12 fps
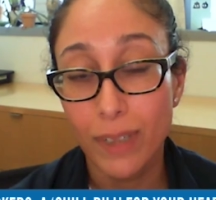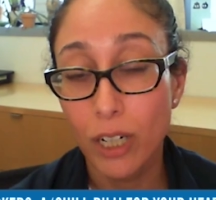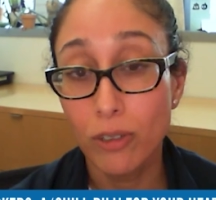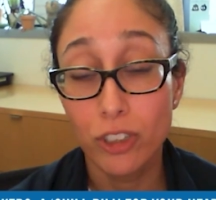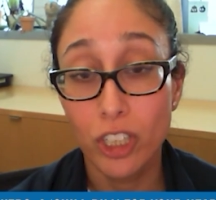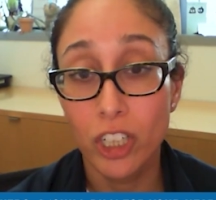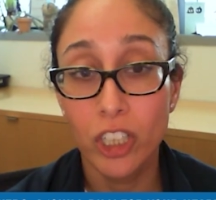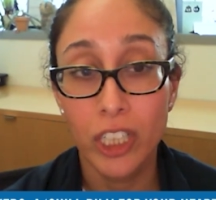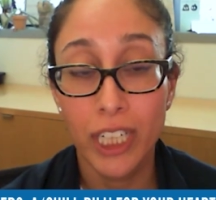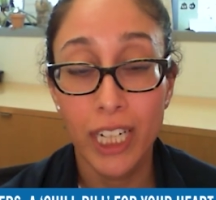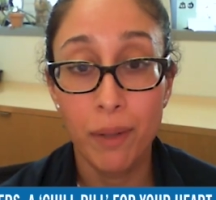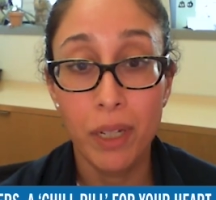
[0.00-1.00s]
Oh,
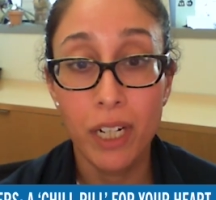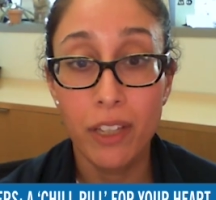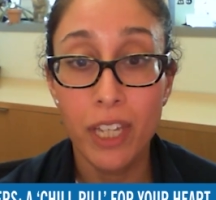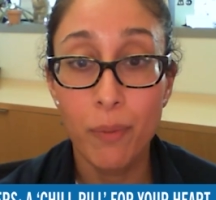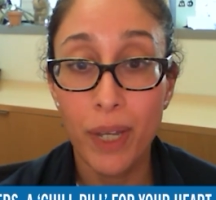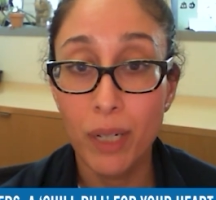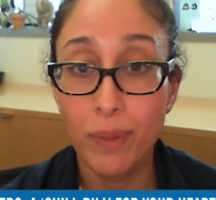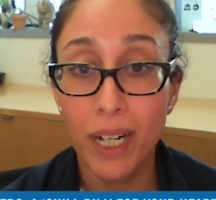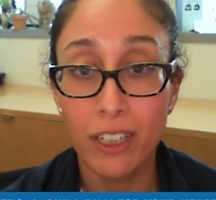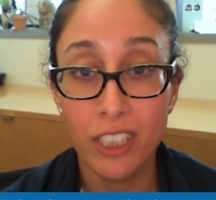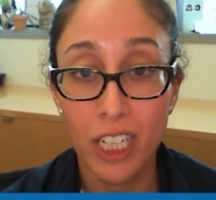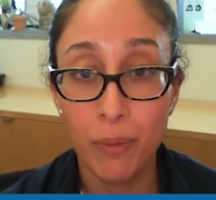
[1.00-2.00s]
certainly. I mean, I think beta
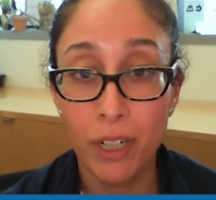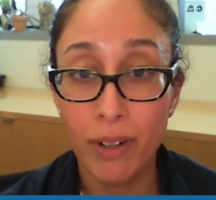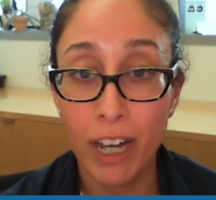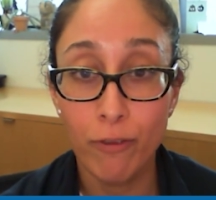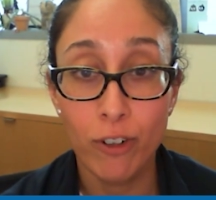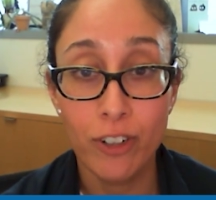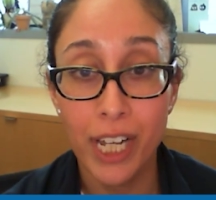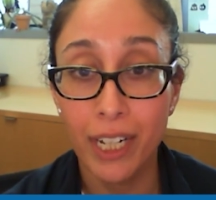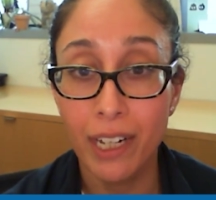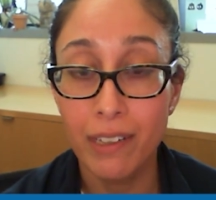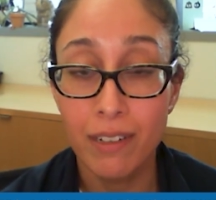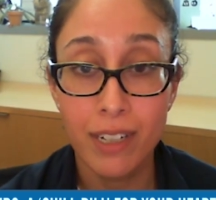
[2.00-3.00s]
blockers have been around for
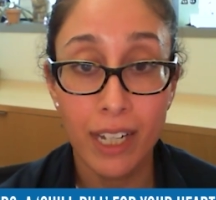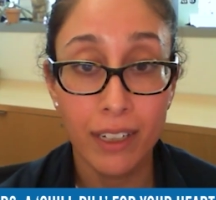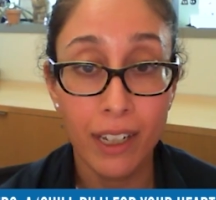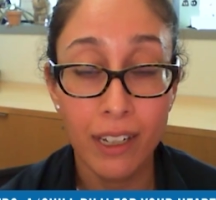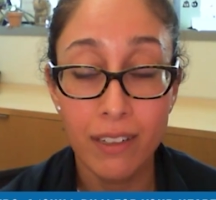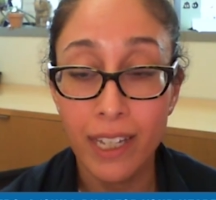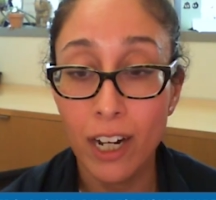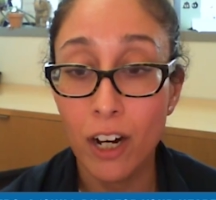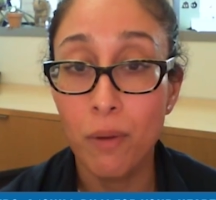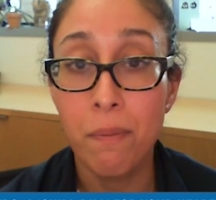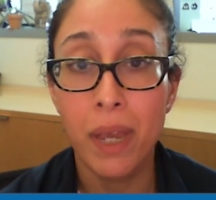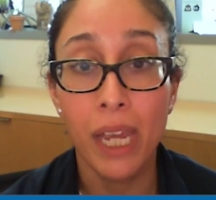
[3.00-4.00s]
decades and decades. They are
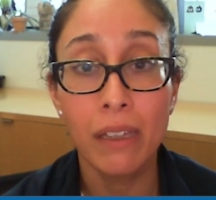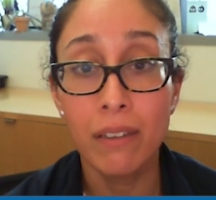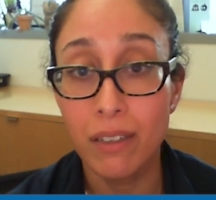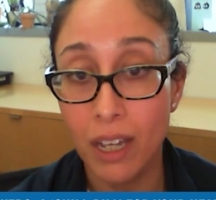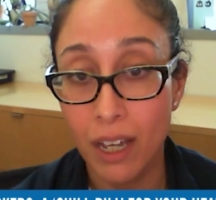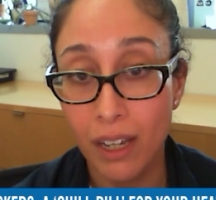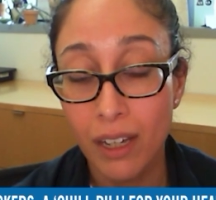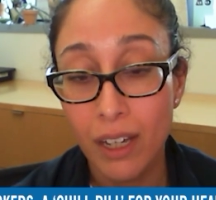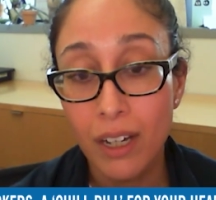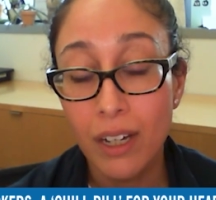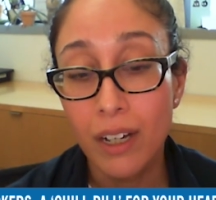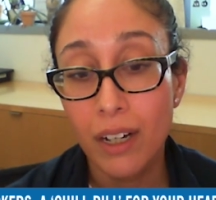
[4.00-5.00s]
a mainstay
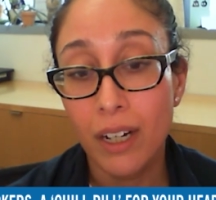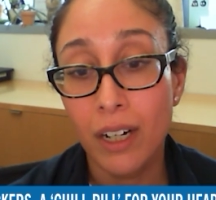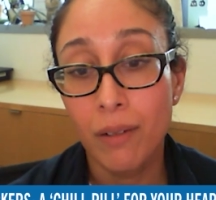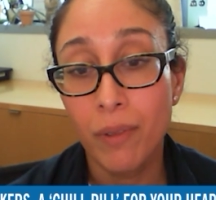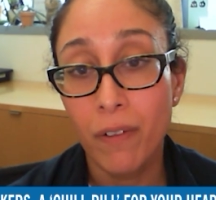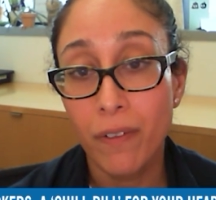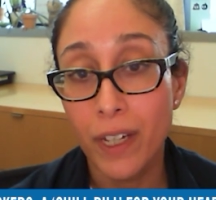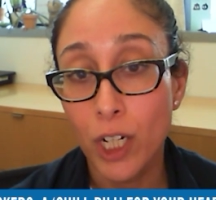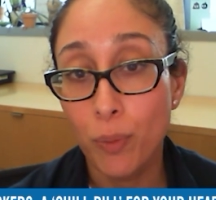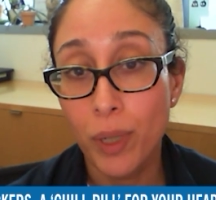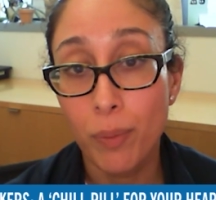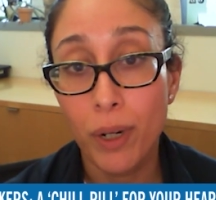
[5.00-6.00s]
um, of
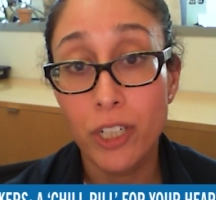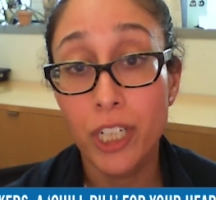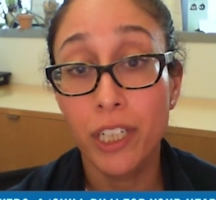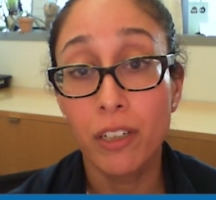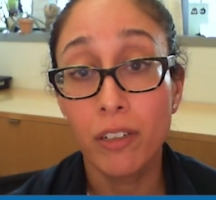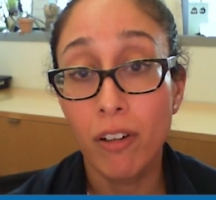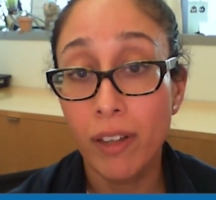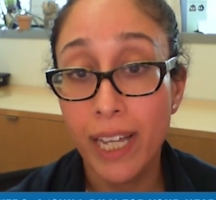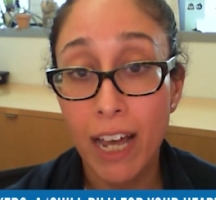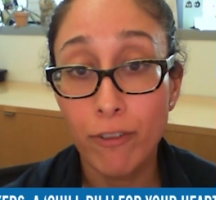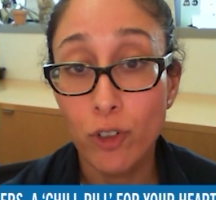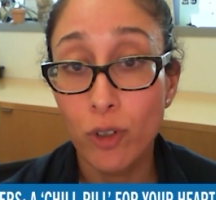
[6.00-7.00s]
therapy, particularly
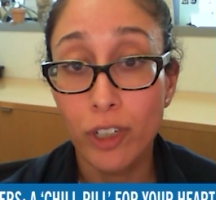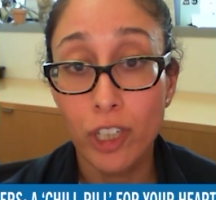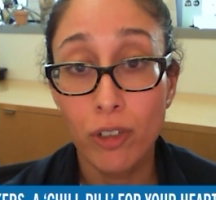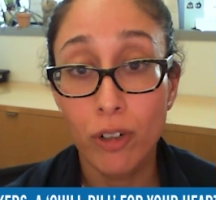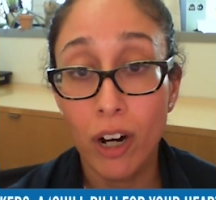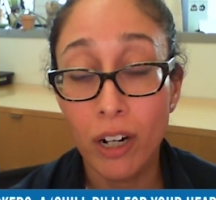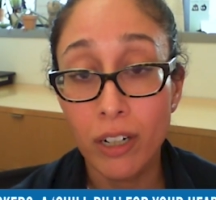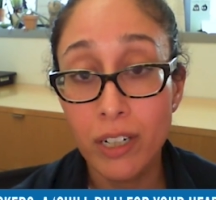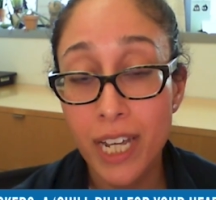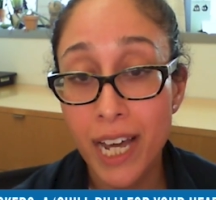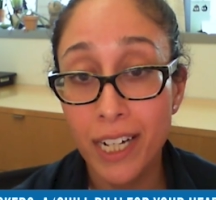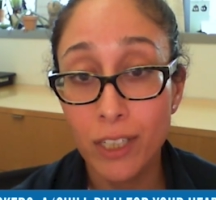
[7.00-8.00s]
after acute heart
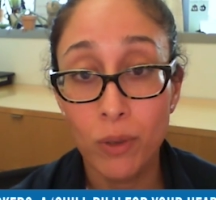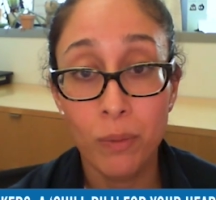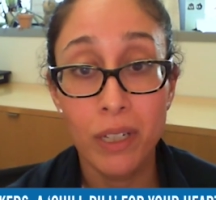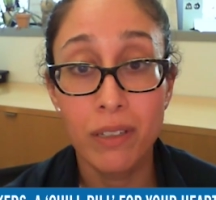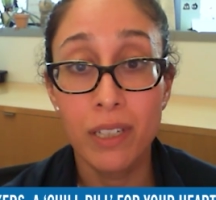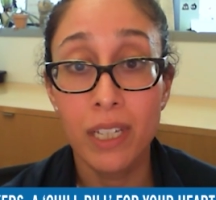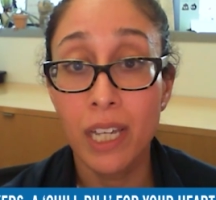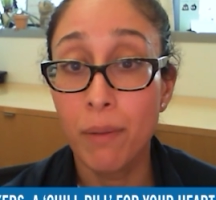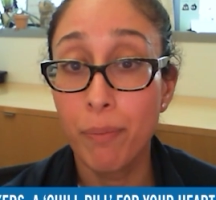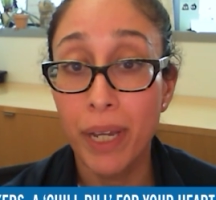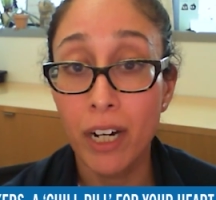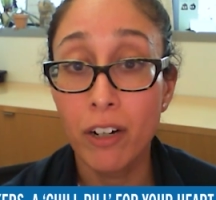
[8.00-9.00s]
attacks when we see
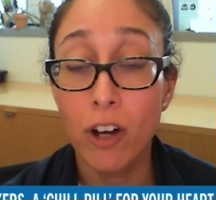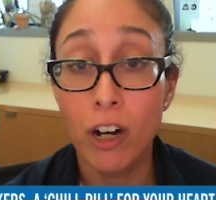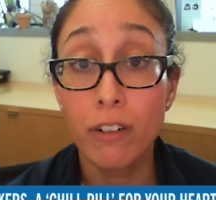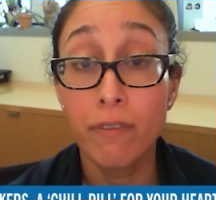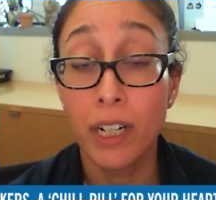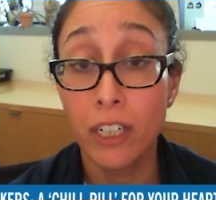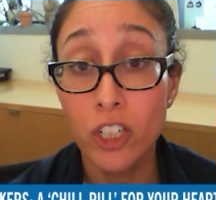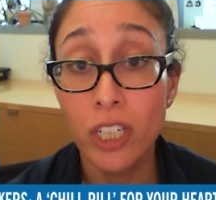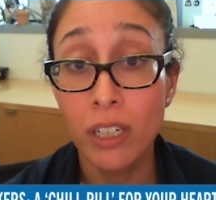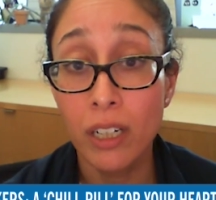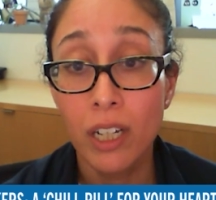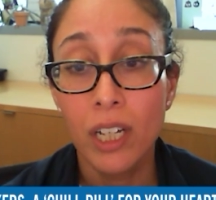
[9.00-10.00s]
impaired heart
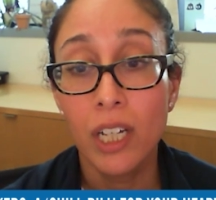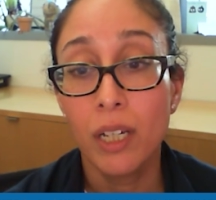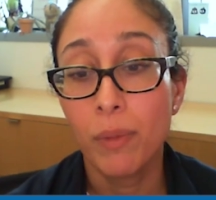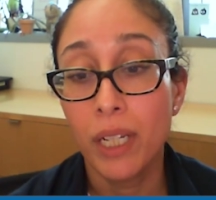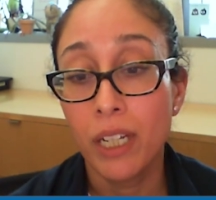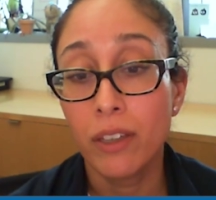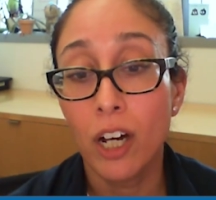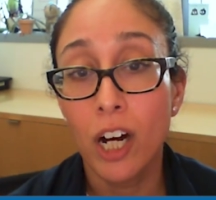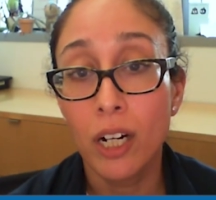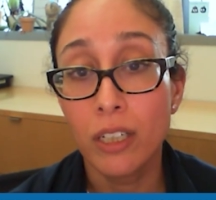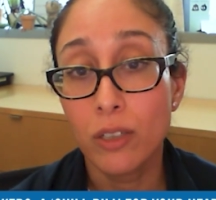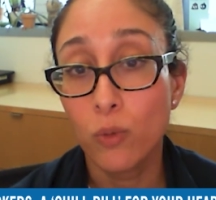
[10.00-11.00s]
function, meaning the
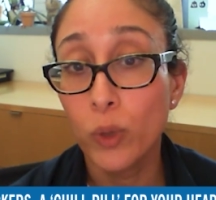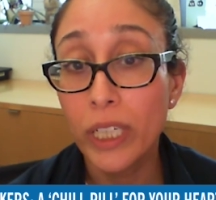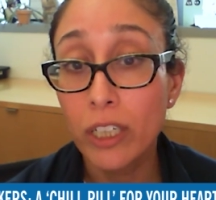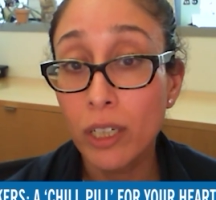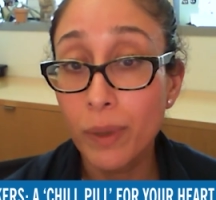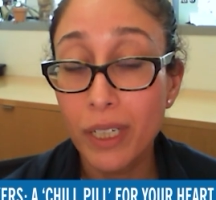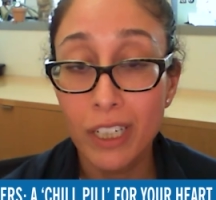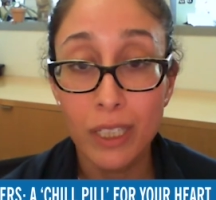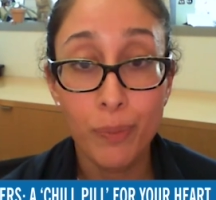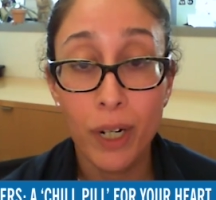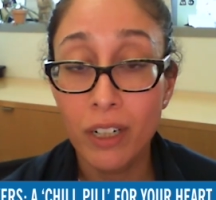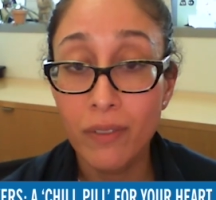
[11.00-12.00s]
heart's weaker because
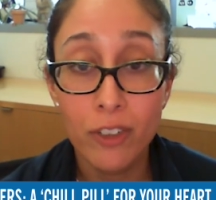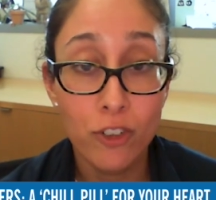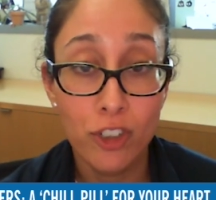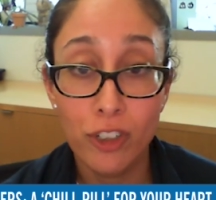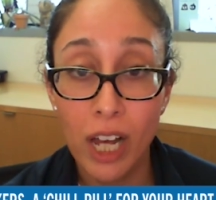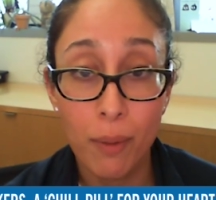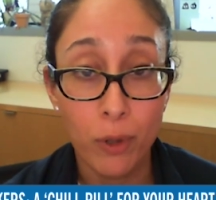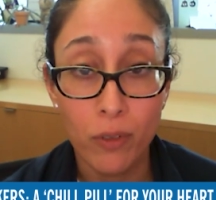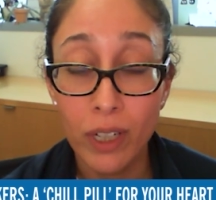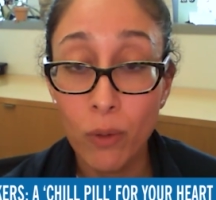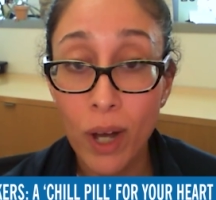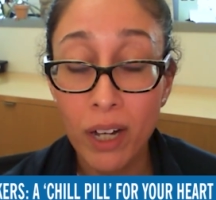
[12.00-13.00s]
part of it's just not
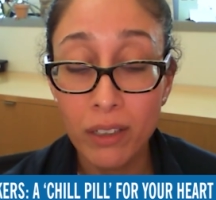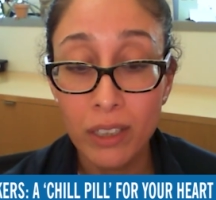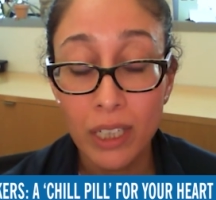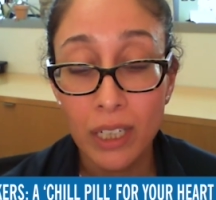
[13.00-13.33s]
moving well.